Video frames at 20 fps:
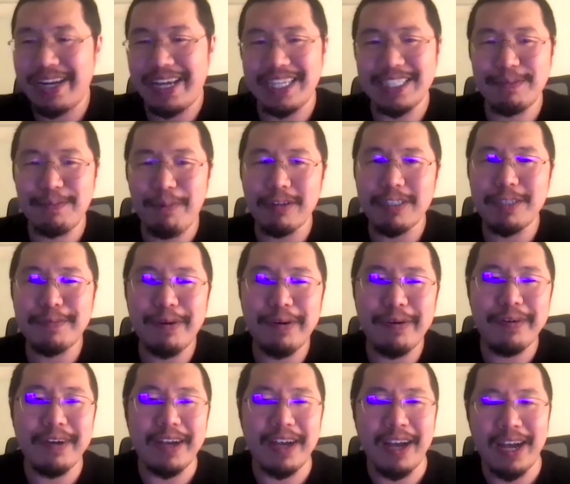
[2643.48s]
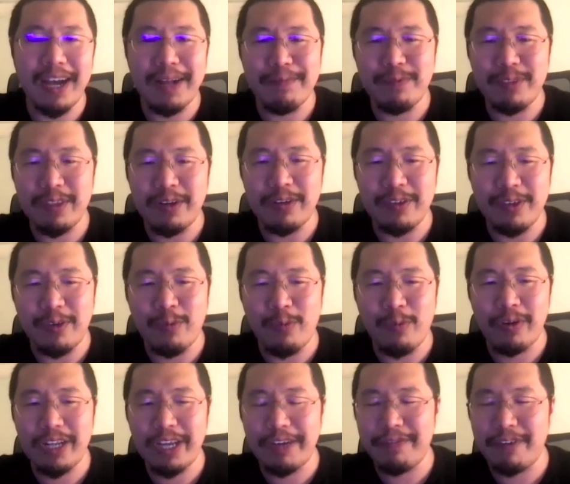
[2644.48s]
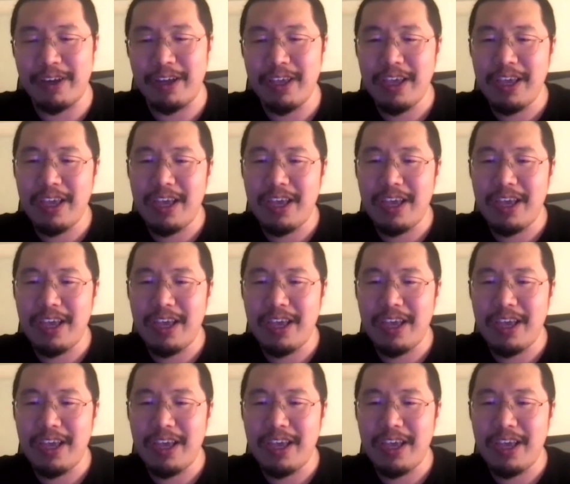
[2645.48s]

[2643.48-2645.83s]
as possible. No, you won't have a